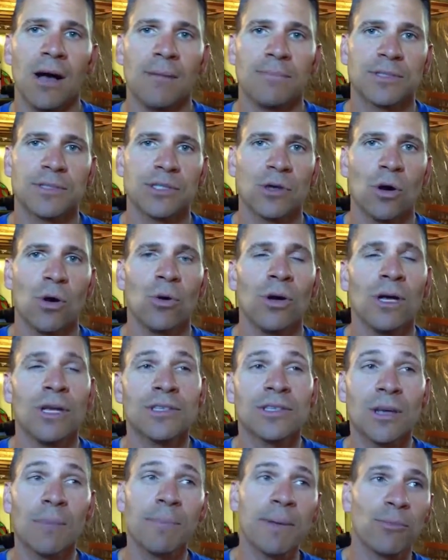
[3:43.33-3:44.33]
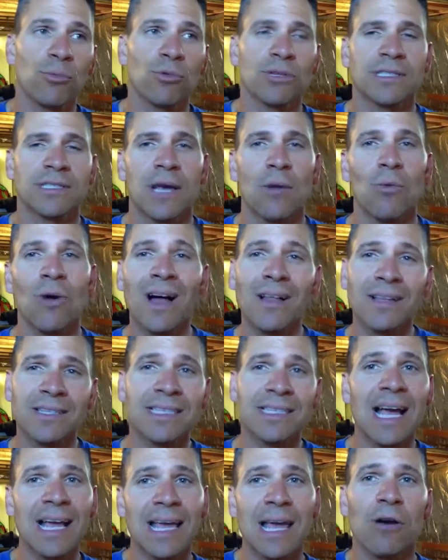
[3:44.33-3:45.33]
So some people would say, well, it's
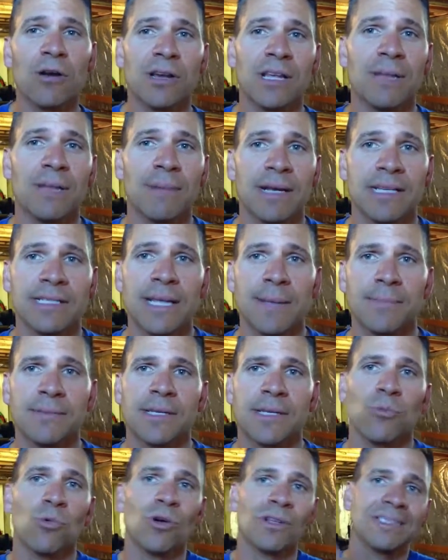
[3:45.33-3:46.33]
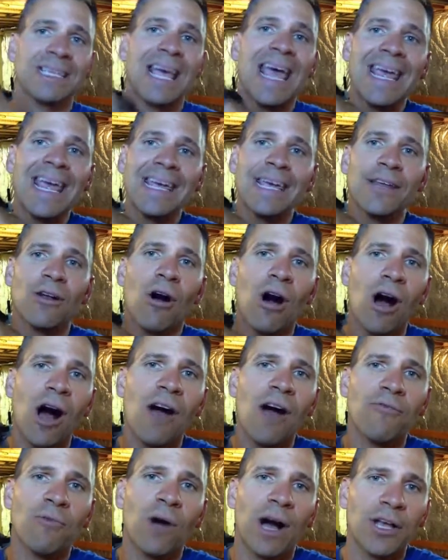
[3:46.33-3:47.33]
not calculating my steps then. Well, take it
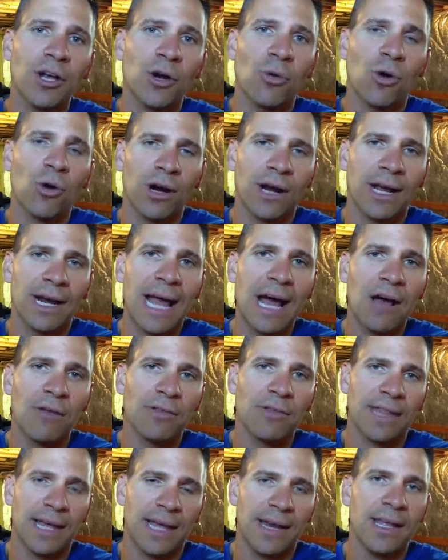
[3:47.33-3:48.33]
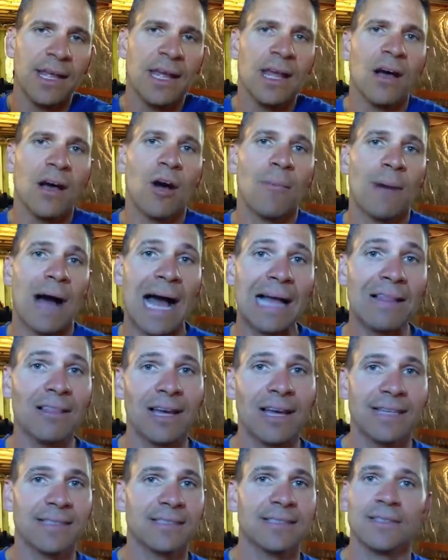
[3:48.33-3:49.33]
off while you're working out then. I
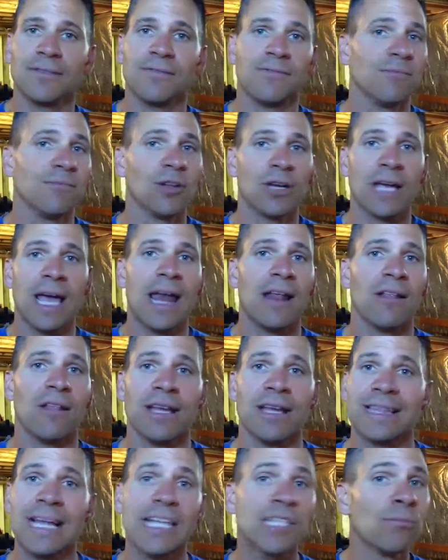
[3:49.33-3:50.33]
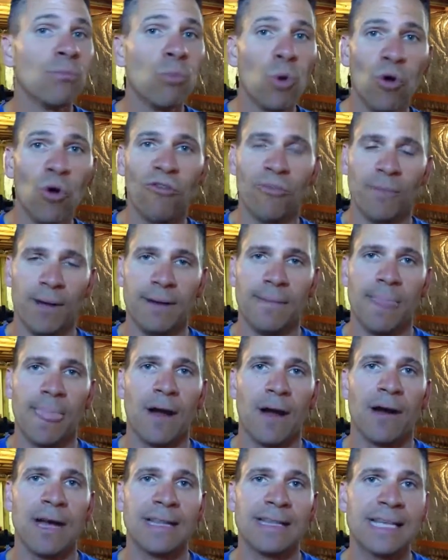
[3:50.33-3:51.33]
like to look at it like that's movement.
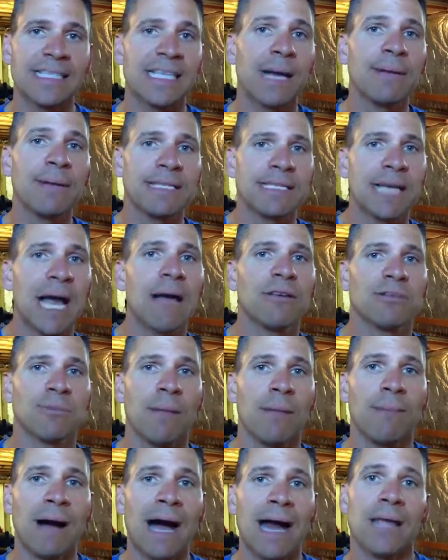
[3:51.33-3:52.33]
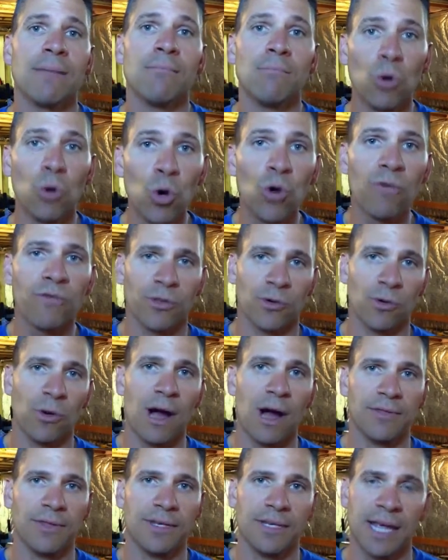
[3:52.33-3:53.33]
All right, that's how many times my body moved
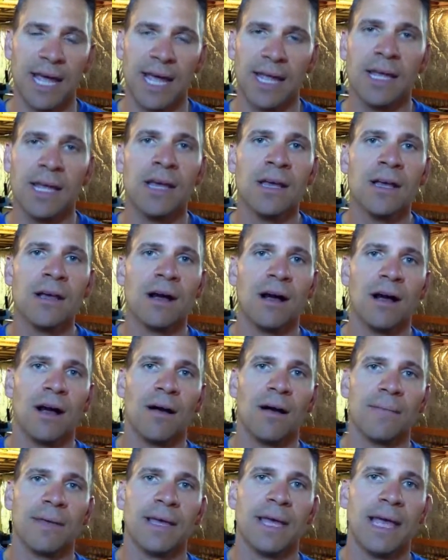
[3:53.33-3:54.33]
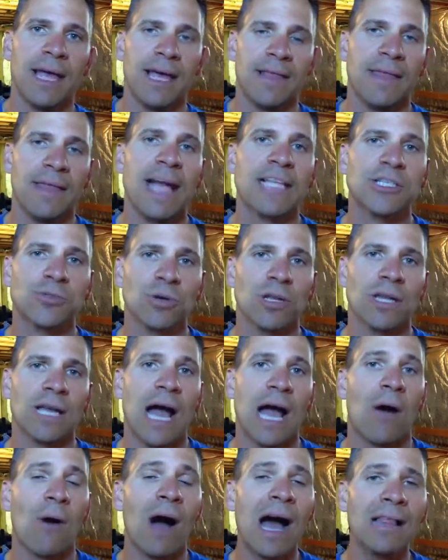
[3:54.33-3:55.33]
throughout the day, and that's really
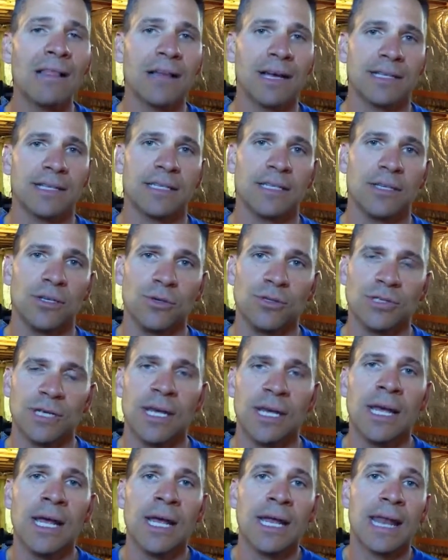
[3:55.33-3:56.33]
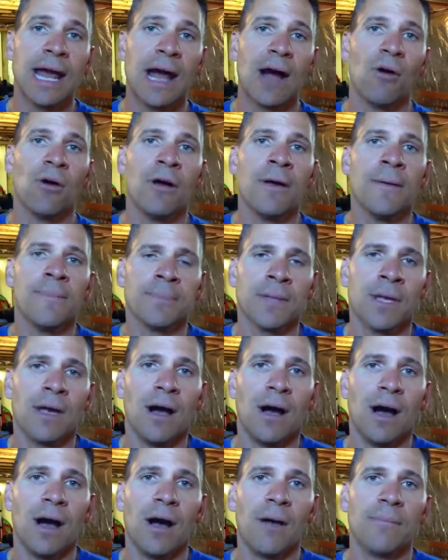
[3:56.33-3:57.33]
how I like to use it. Now,
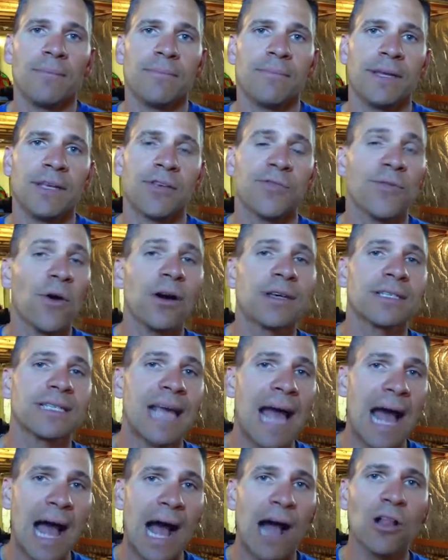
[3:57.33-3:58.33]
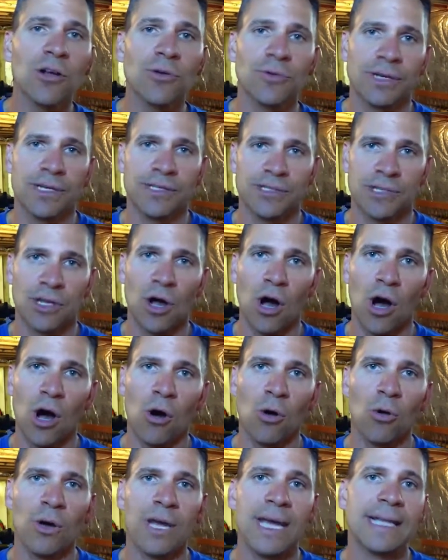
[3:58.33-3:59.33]
as far as calories
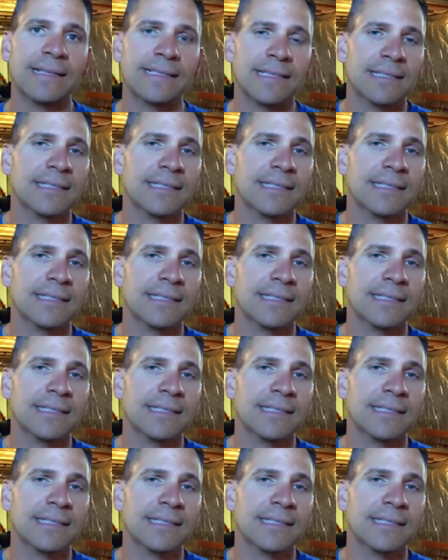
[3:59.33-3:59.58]
go, it's